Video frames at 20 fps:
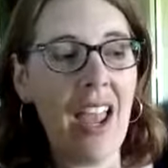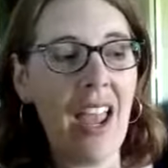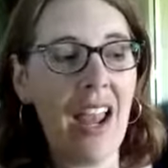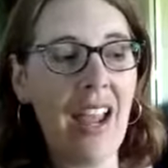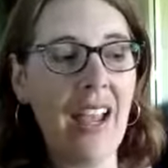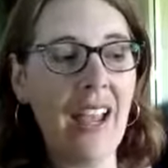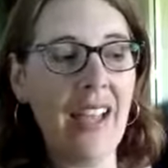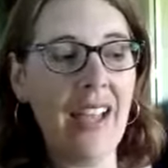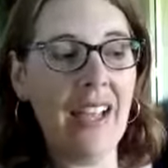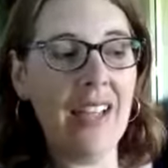
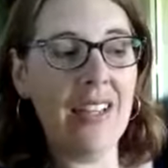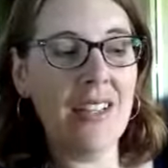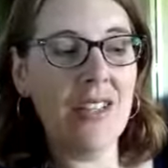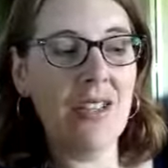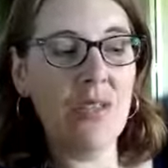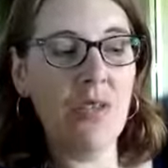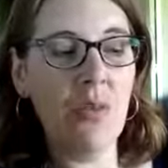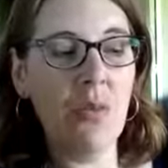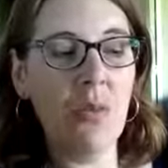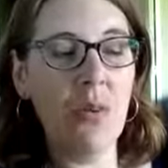And
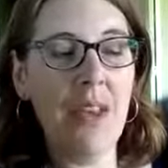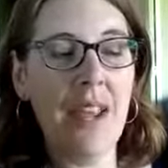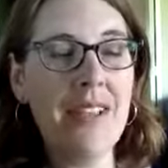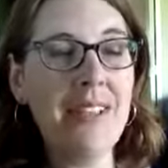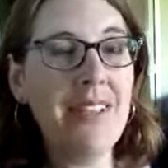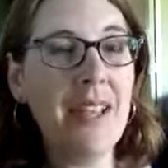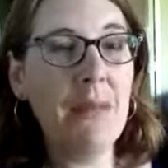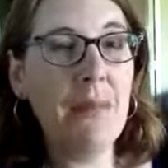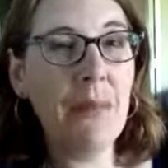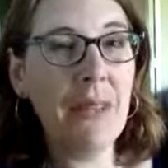when I
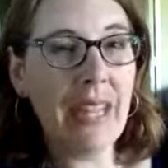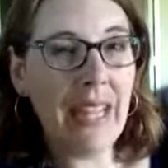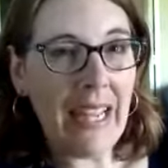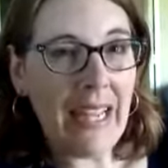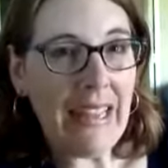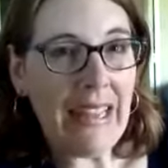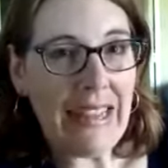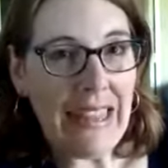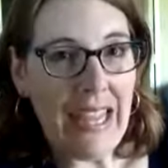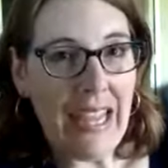say
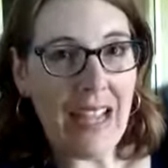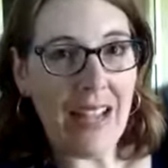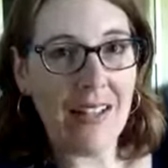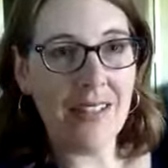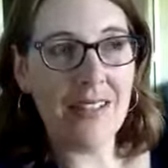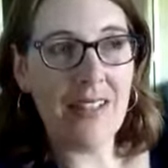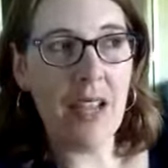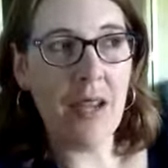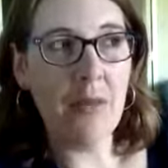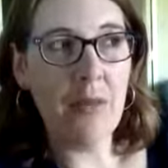plan
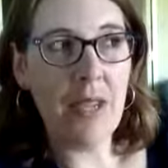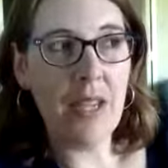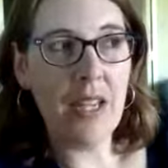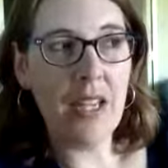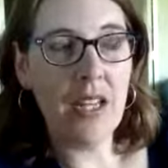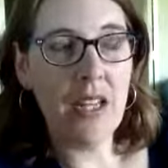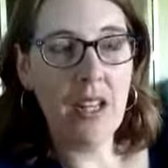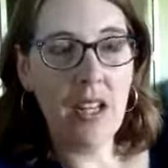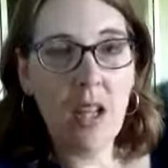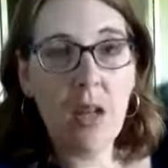things, I
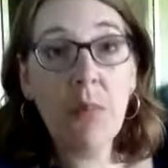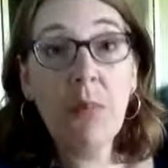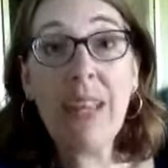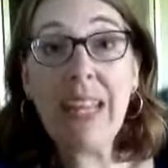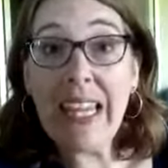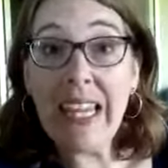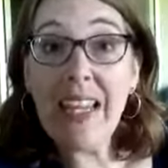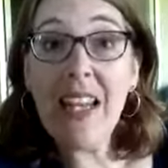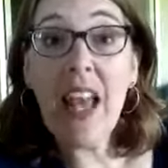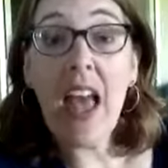mean
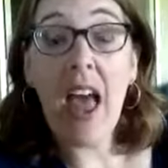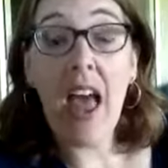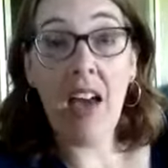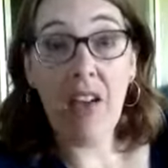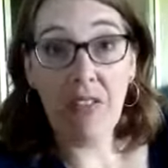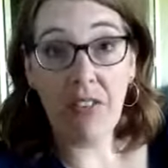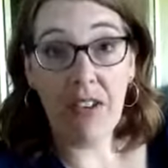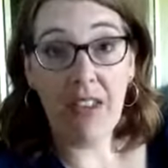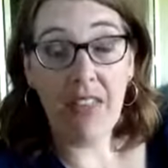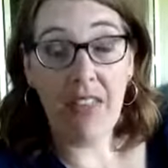plan
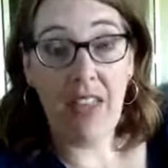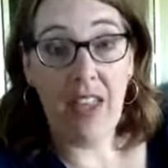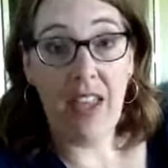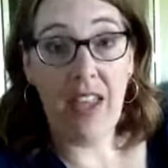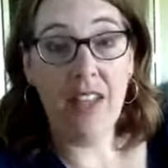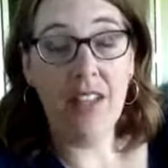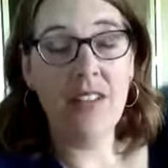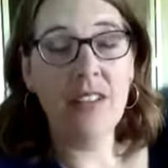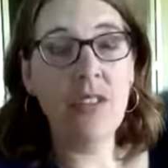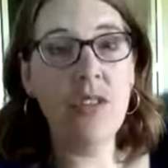
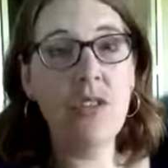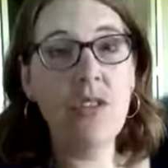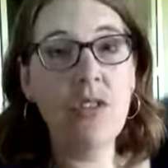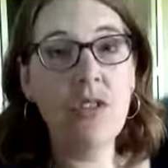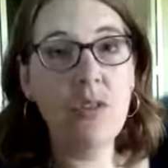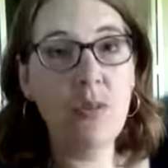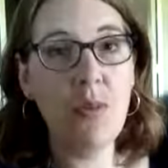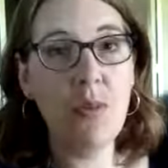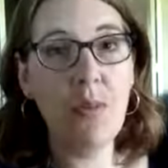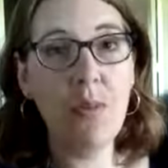everything. So you
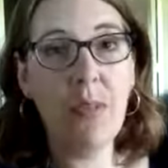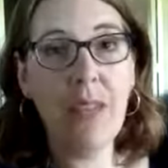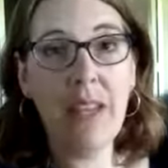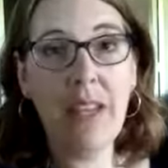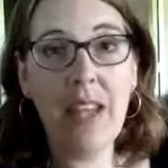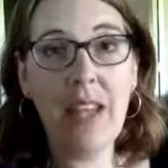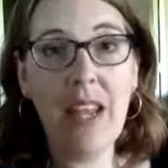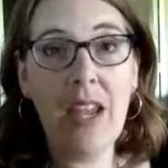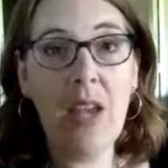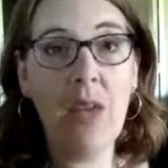should be
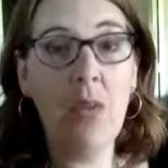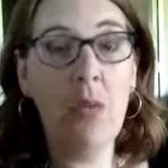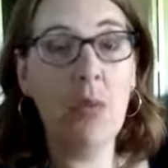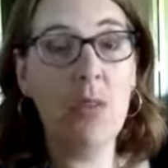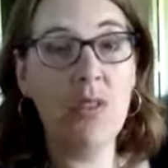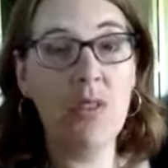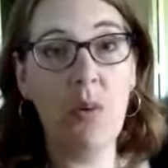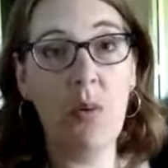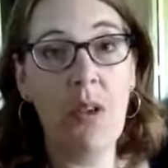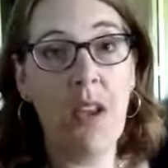planning
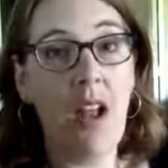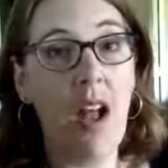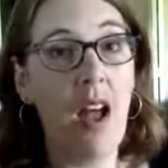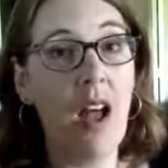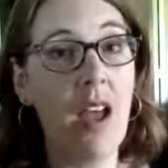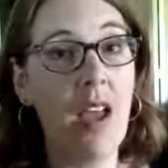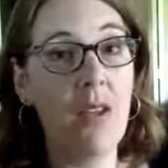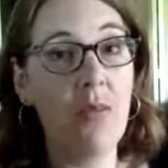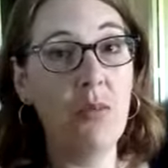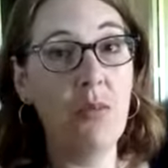what's going
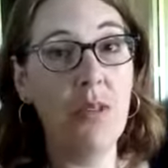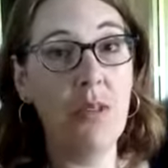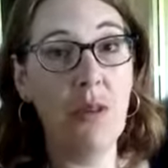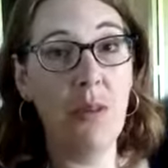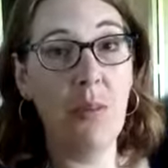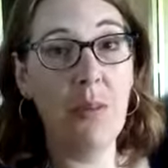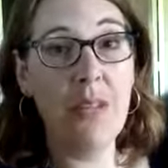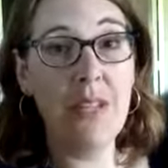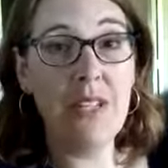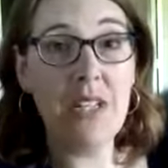on with your
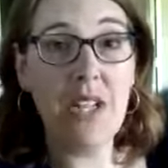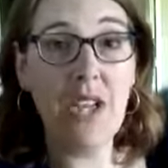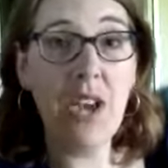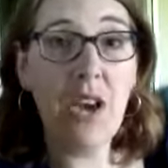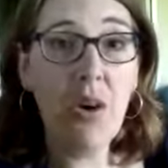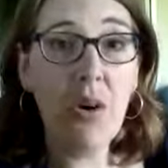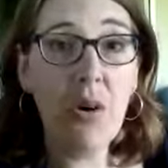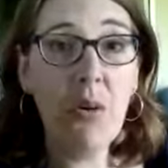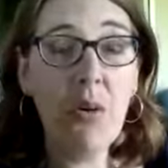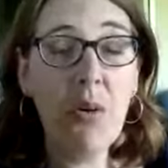
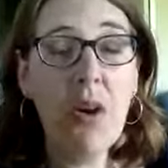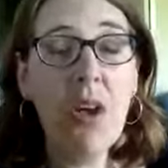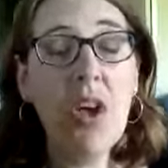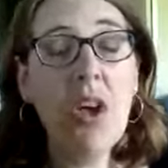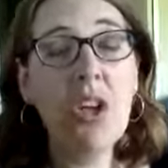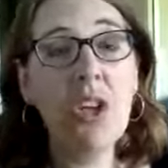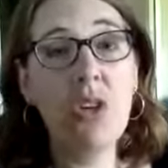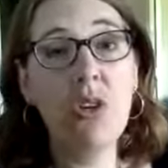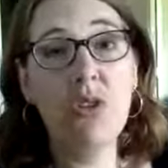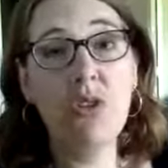PTO.
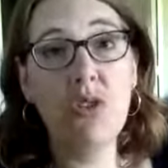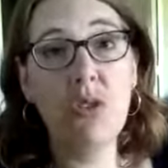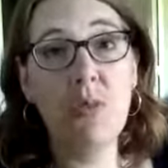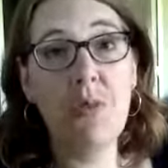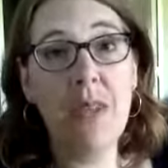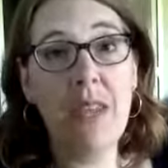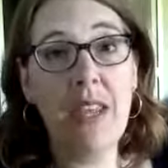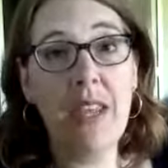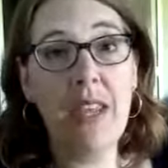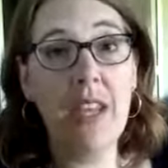You should
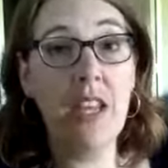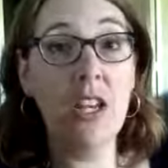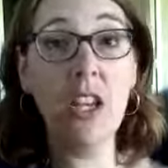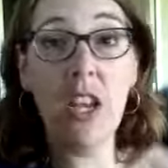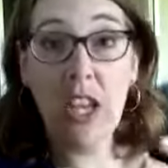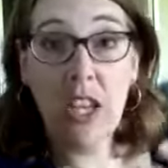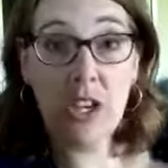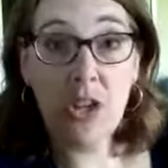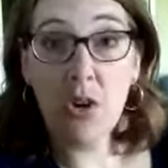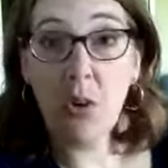be
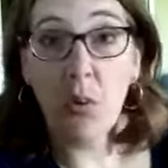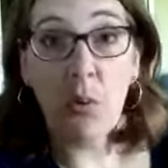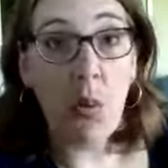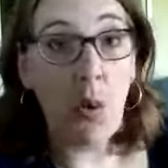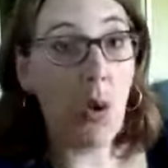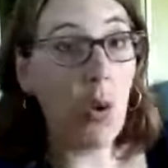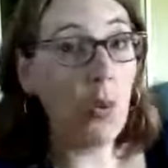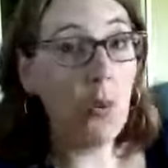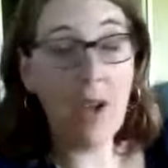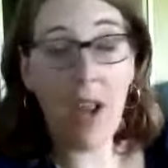in your
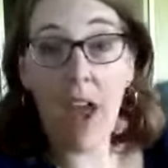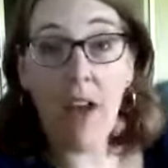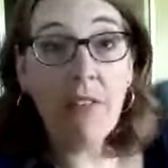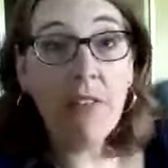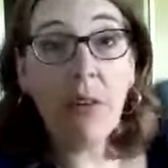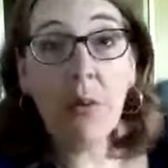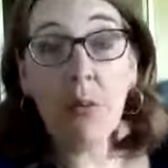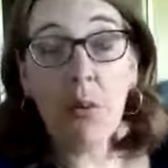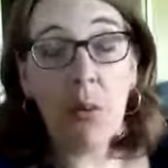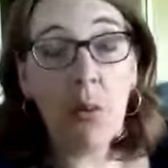role,
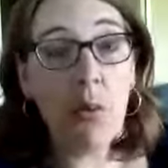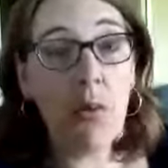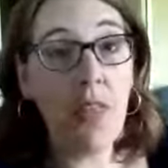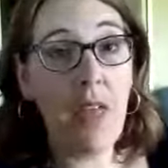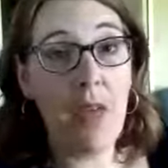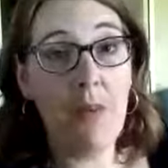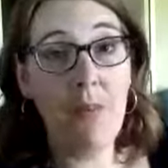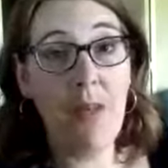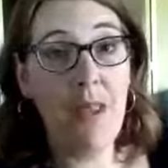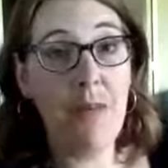whatever role
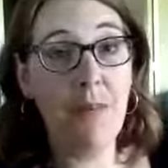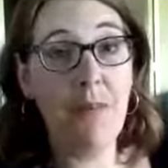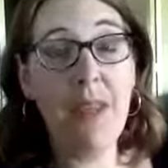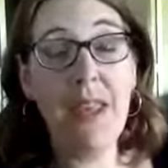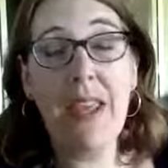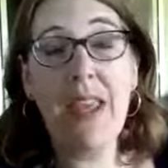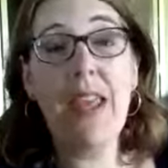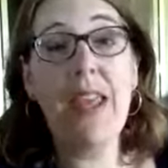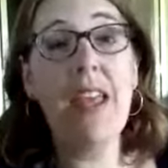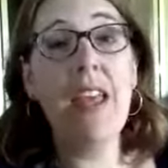that may
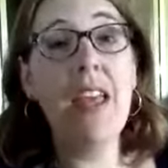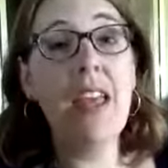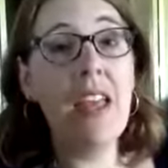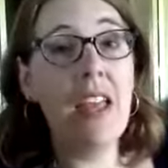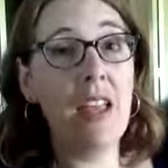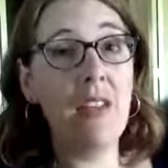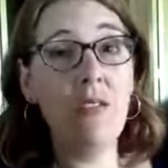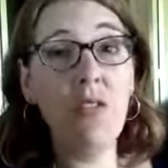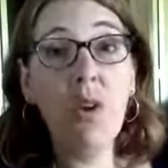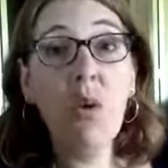be.
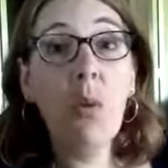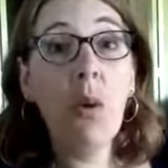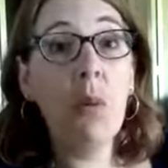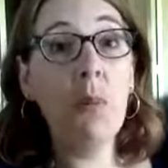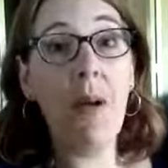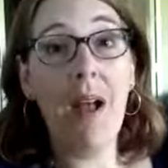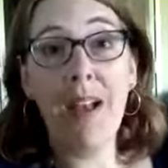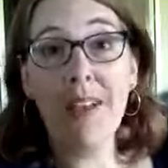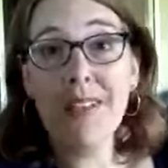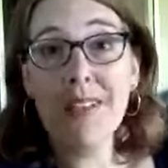If you are a
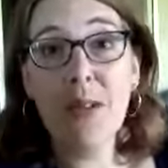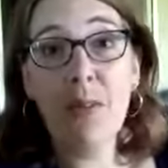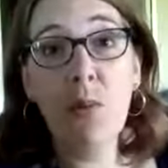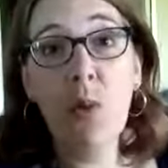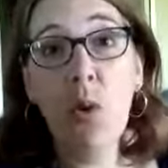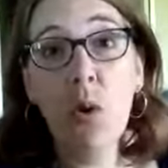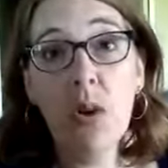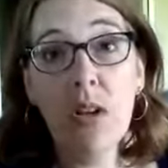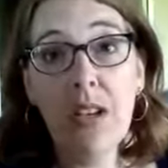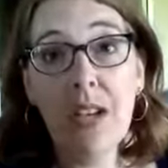box top
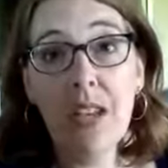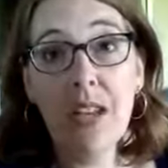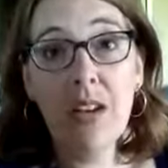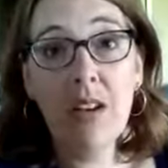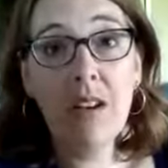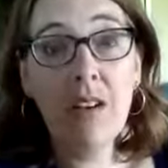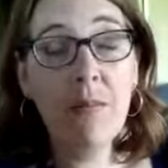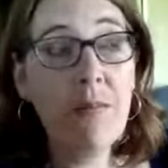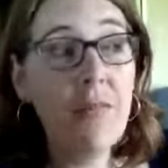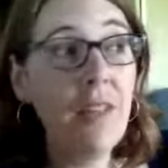coordinator,
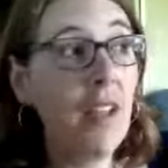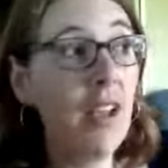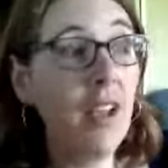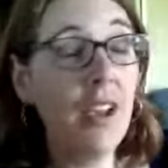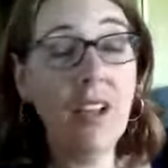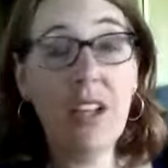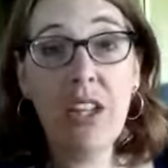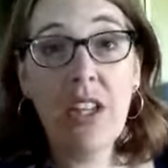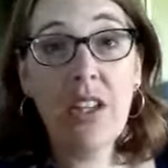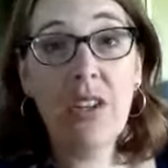
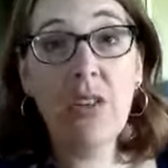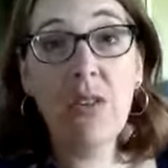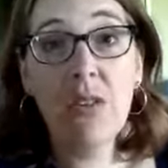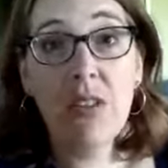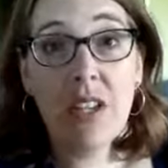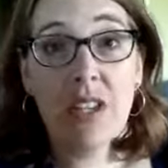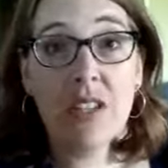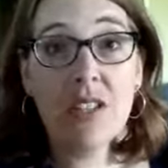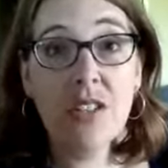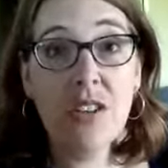honey, you
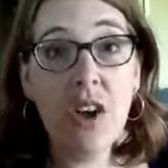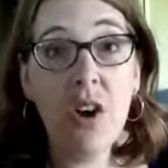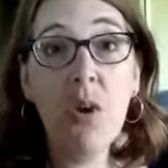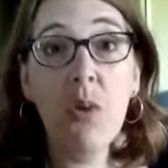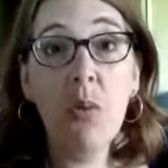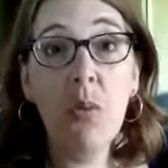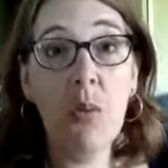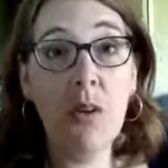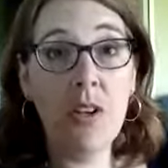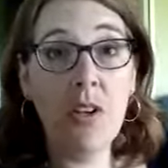need to know
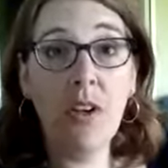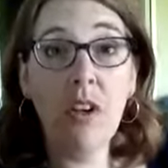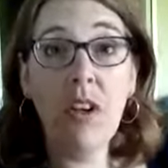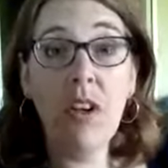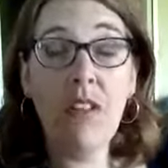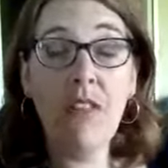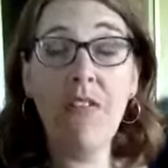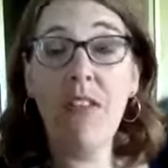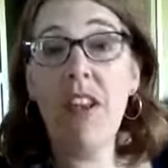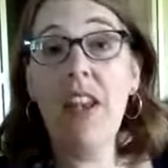when you're going
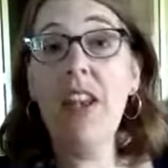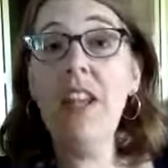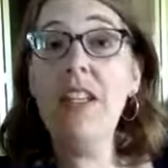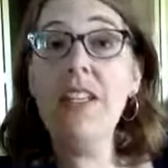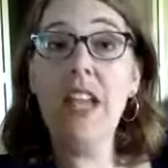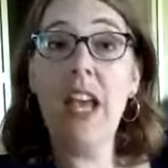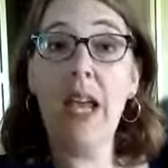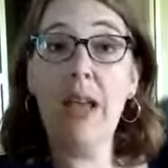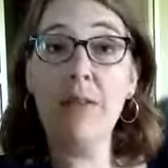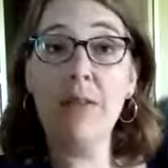to fit in
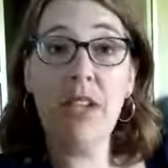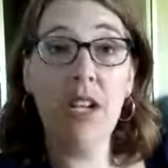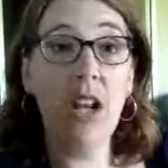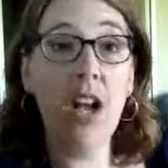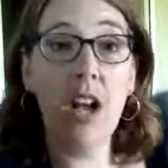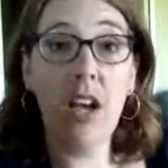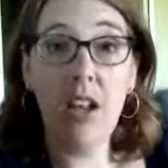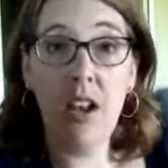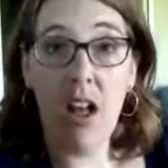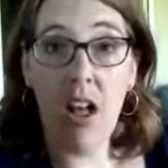time to
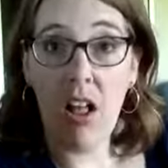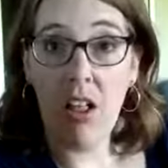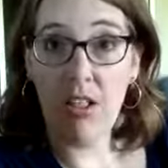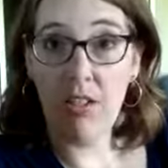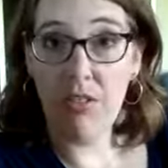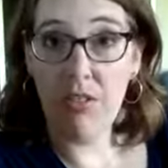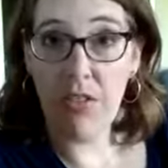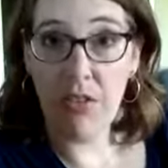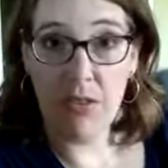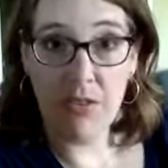cut all
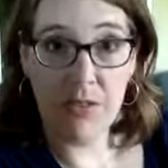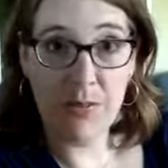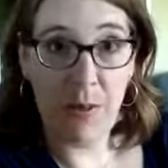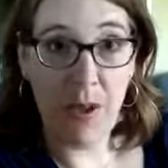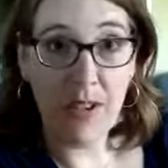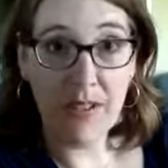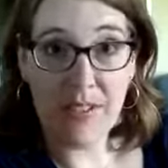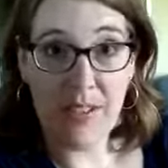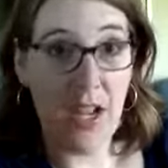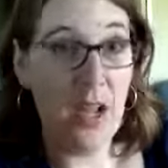of those
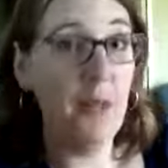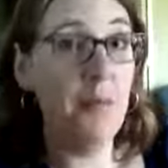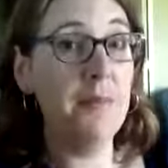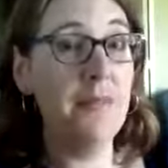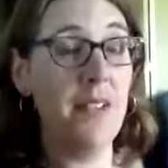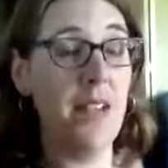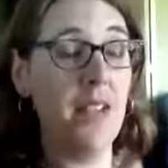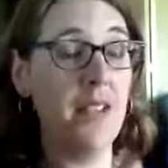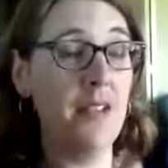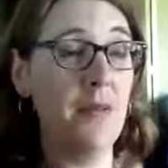box tops
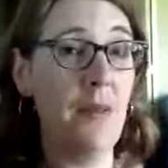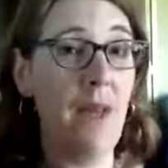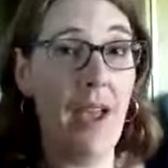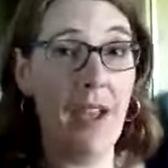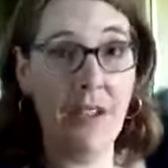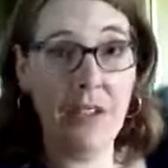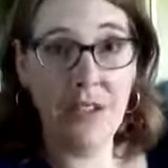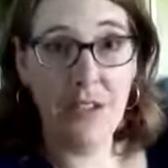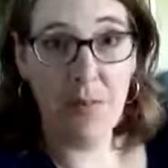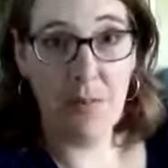and to package them